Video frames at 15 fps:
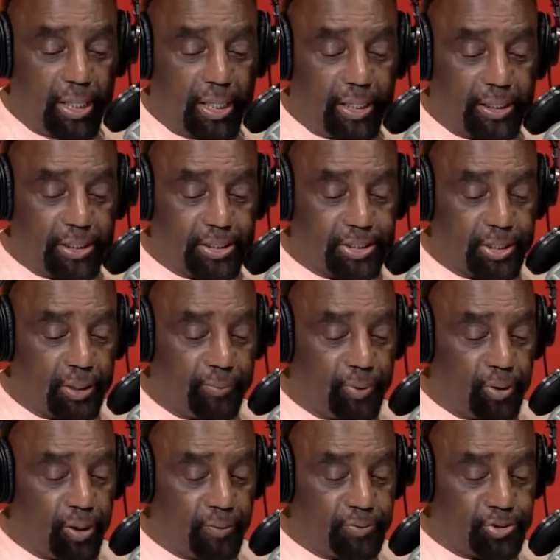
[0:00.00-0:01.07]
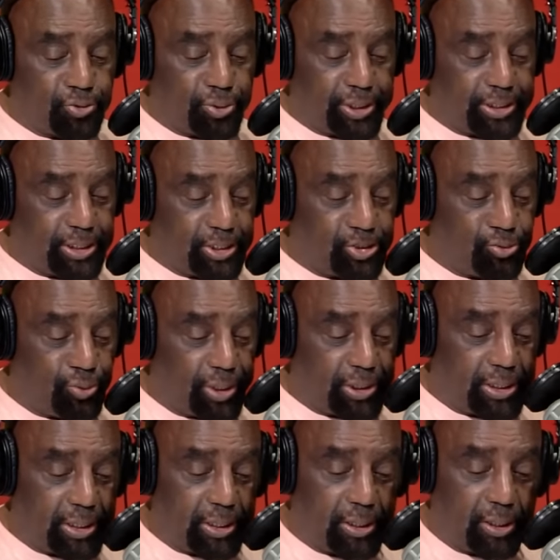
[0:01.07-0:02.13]
in the summer of
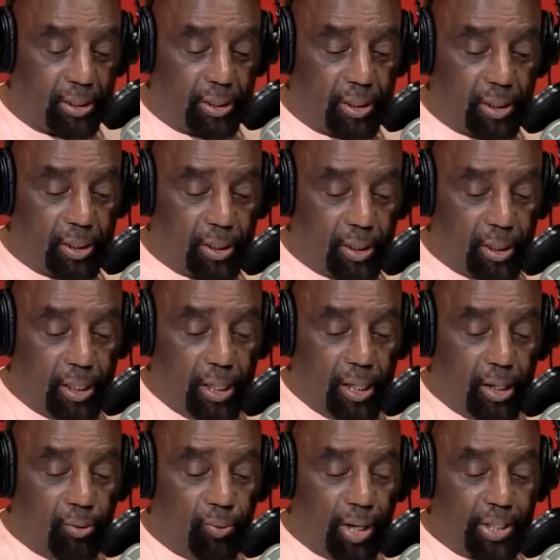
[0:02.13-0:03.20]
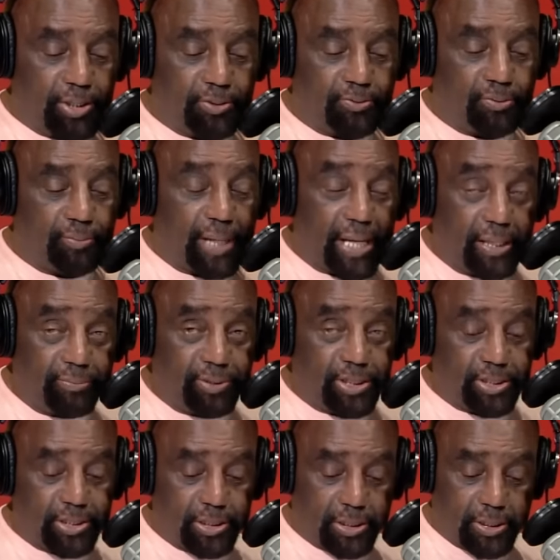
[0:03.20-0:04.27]
2020. Watch this from
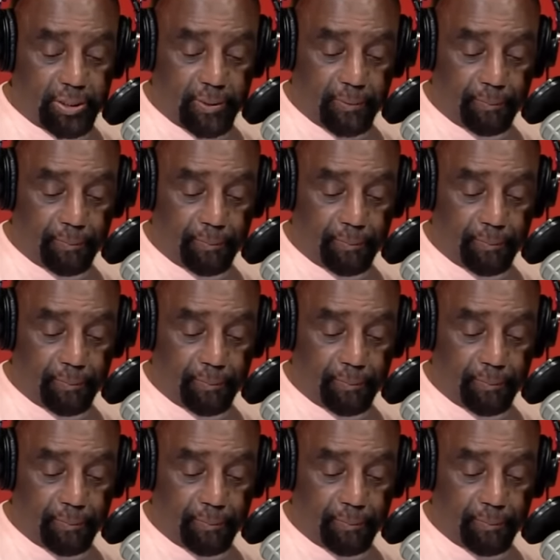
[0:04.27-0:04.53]
ABC.